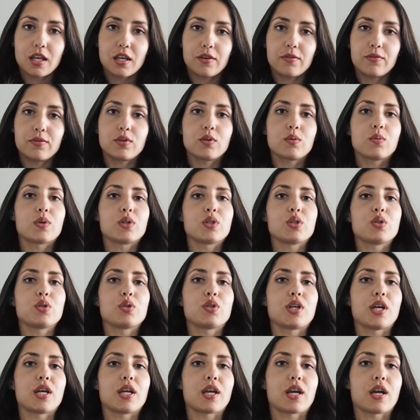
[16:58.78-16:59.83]
if you want to
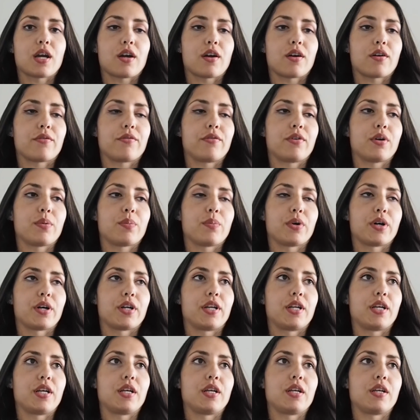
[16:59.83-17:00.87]
take care of your
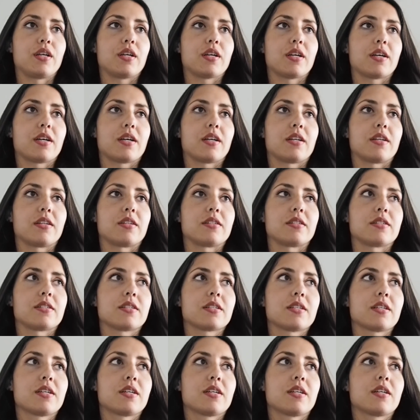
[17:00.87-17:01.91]
body and
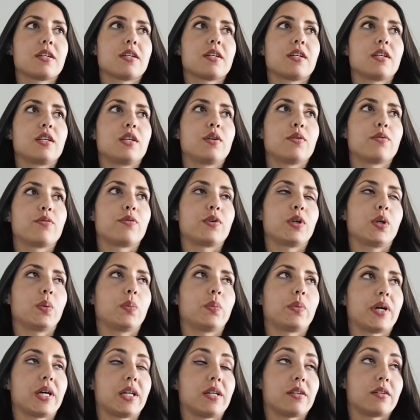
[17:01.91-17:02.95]
you feel
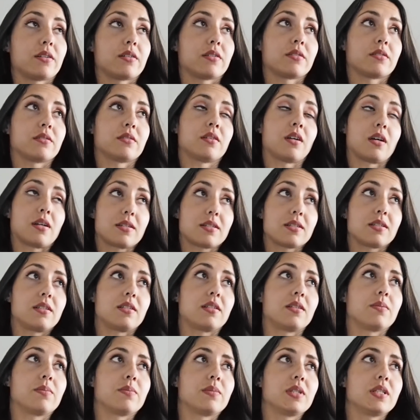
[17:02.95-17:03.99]
better not
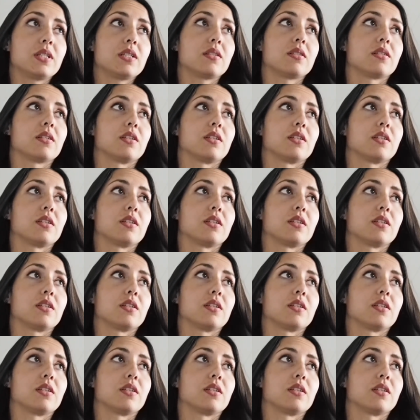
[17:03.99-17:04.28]
eating meat,